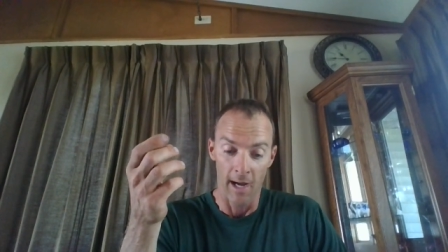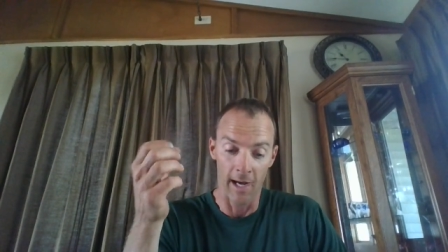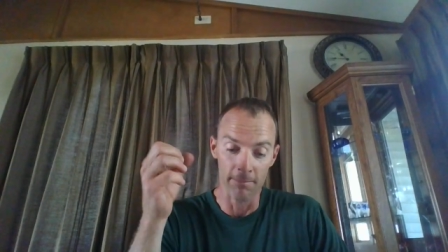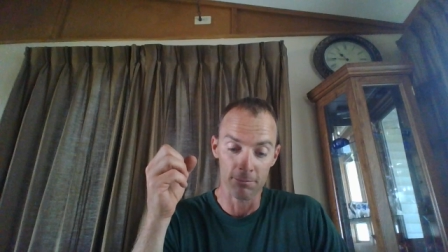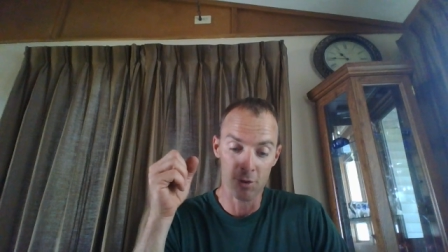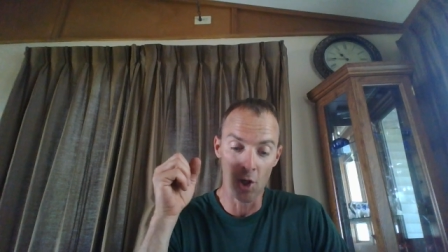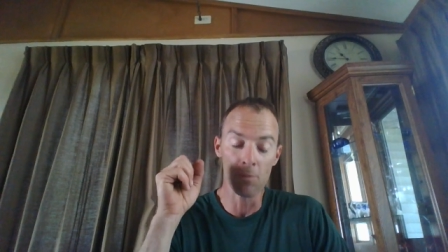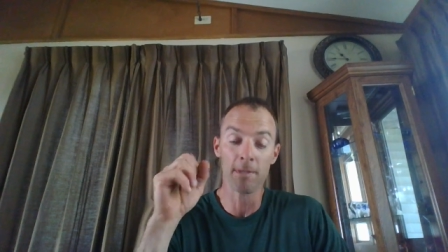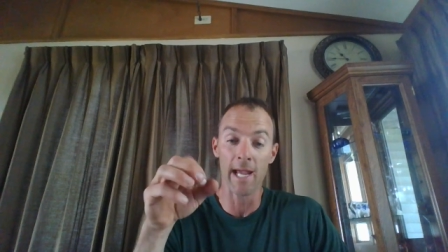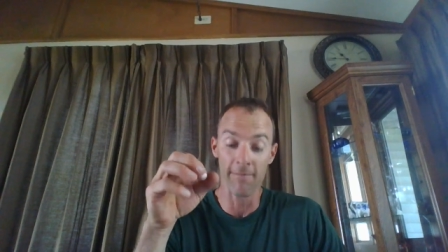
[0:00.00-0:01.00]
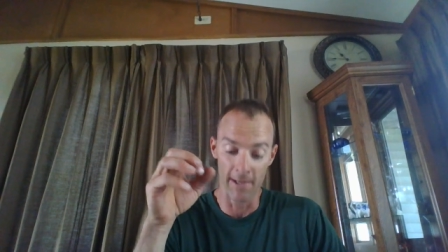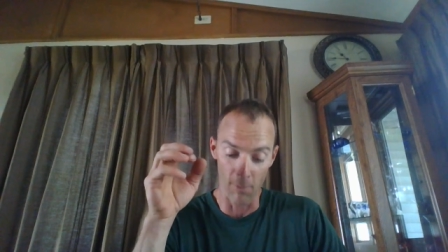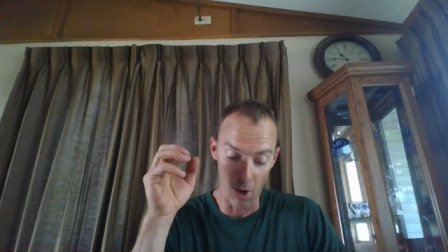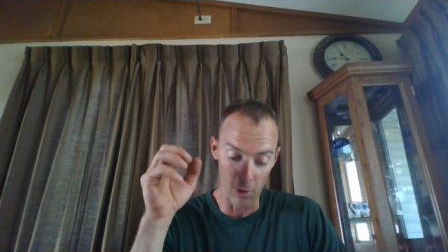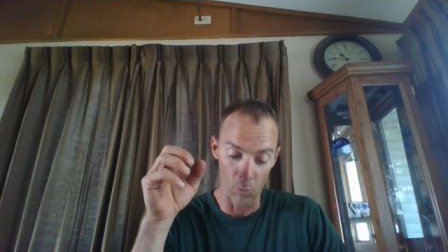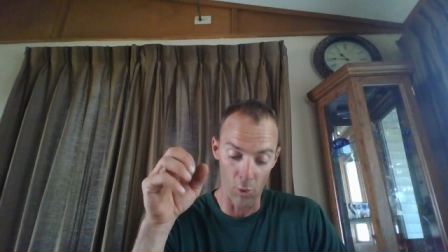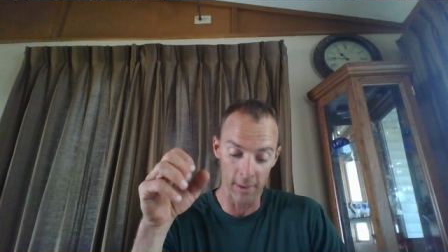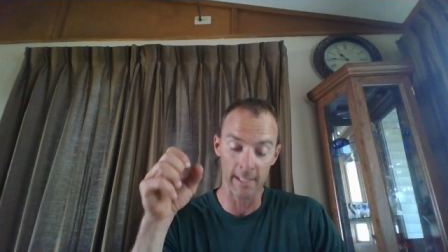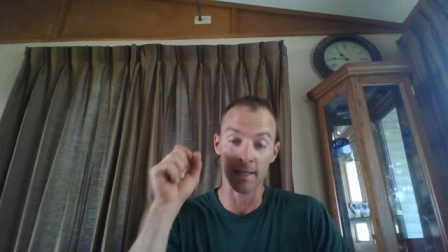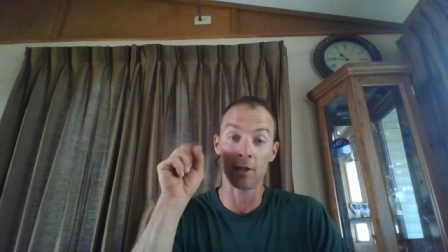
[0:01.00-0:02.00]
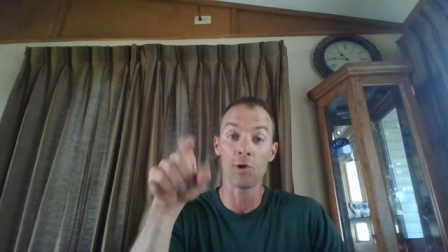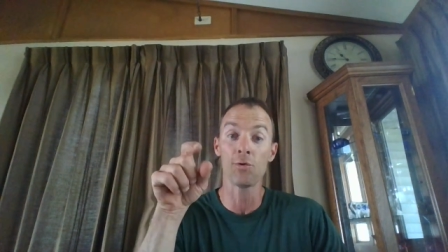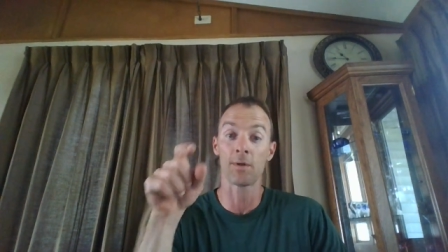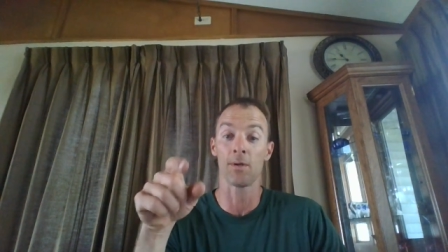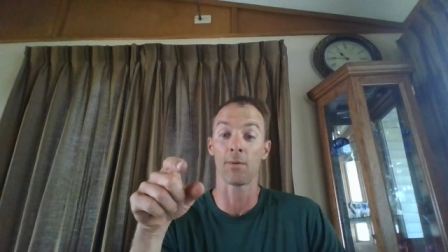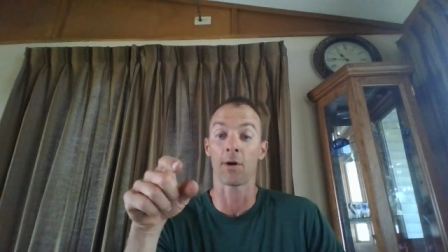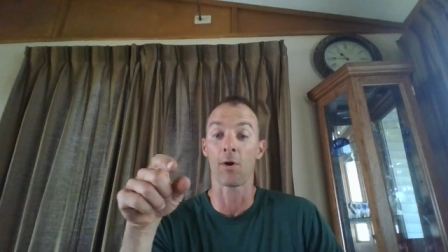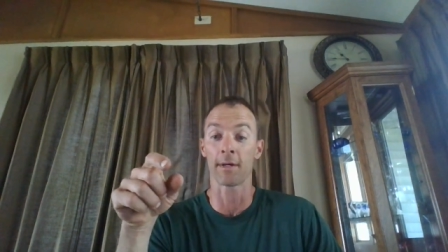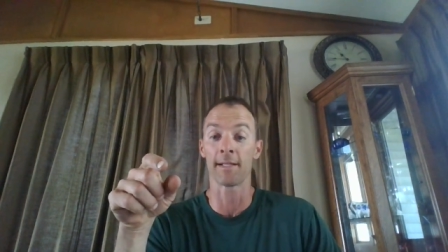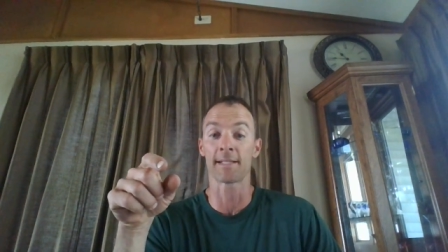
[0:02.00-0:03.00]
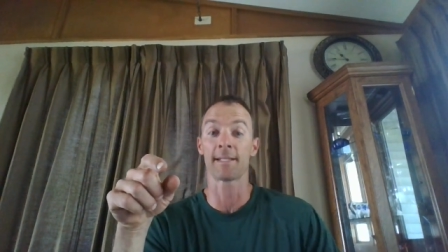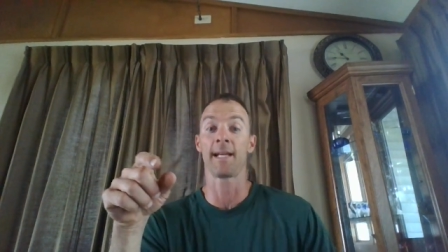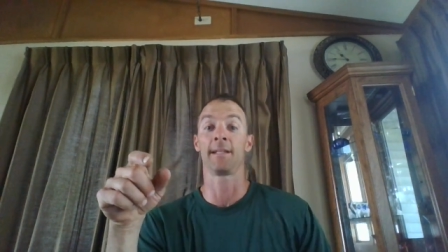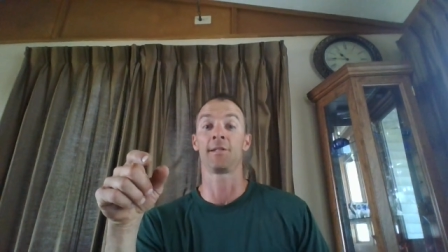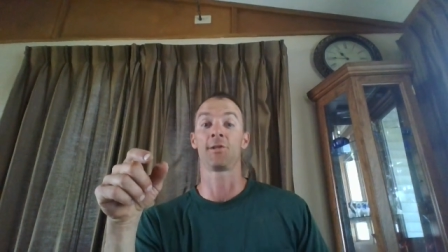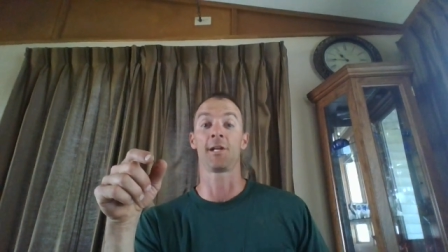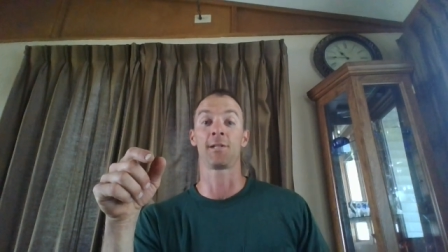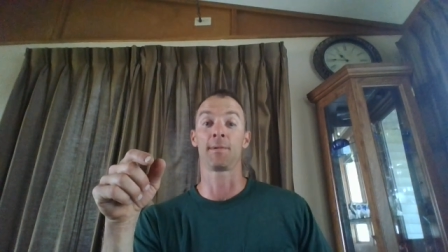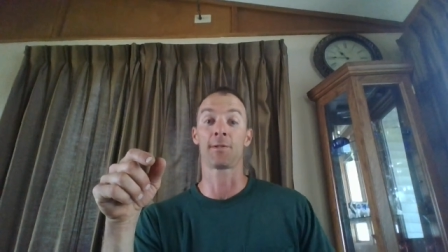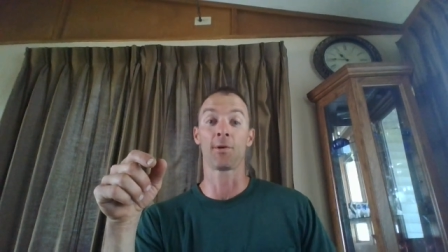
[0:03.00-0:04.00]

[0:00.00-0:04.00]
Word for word: Um, Job gave them all a warning that you too are all going to stand in judgment.